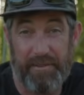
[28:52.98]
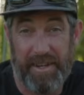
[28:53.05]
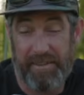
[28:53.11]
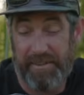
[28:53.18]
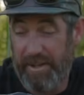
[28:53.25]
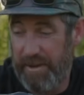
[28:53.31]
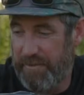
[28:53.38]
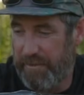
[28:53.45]
fish
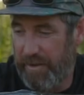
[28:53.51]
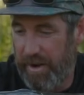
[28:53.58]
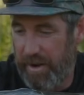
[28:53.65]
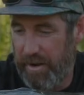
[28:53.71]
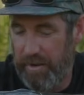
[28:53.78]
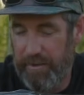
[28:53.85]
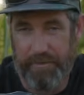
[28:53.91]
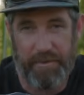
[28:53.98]
so
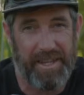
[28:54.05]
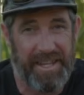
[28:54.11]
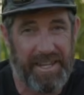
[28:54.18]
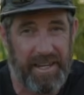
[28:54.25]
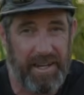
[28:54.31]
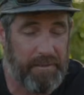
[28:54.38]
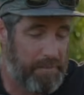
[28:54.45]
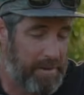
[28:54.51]
far of
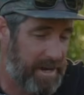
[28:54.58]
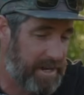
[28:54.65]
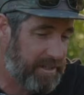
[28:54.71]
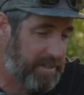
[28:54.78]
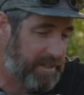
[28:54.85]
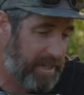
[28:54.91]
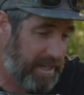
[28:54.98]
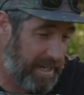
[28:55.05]
the
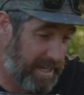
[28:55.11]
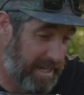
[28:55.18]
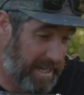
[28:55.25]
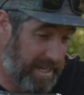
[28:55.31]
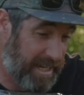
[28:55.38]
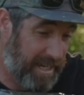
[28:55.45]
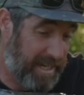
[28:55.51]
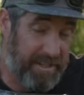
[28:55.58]
match,
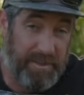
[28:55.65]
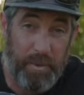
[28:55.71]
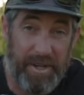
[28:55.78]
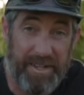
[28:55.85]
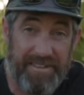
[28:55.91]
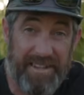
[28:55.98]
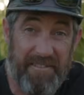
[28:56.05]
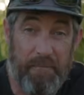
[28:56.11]

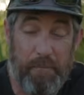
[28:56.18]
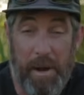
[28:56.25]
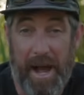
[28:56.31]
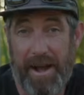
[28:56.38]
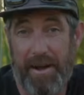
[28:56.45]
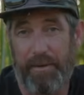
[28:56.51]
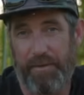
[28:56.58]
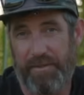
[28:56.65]
27
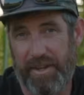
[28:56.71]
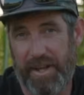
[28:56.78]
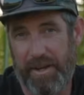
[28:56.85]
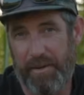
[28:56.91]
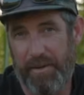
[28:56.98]
pounds. So